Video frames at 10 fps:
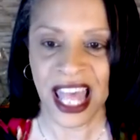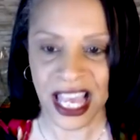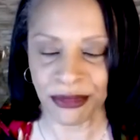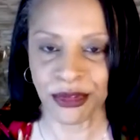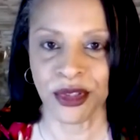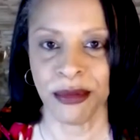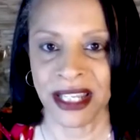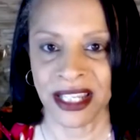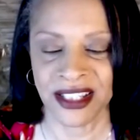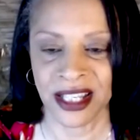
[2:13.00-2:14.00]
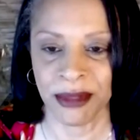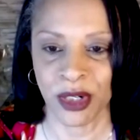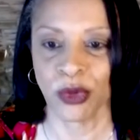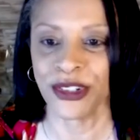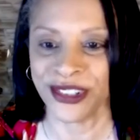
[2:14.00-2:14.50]
After the
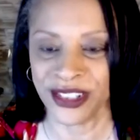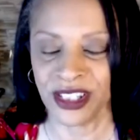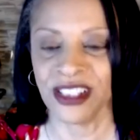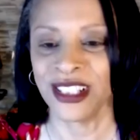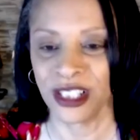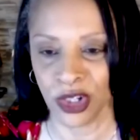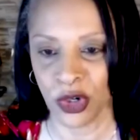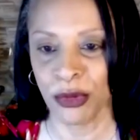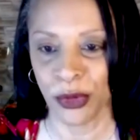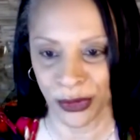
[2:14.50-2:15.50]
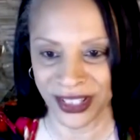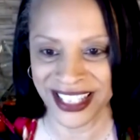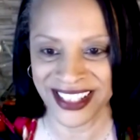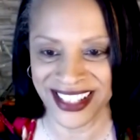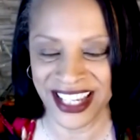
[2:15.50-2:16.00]
pandemic, we're still a global
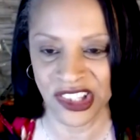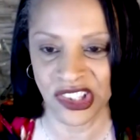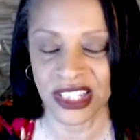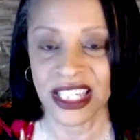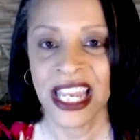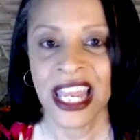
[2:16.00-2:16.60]
organization.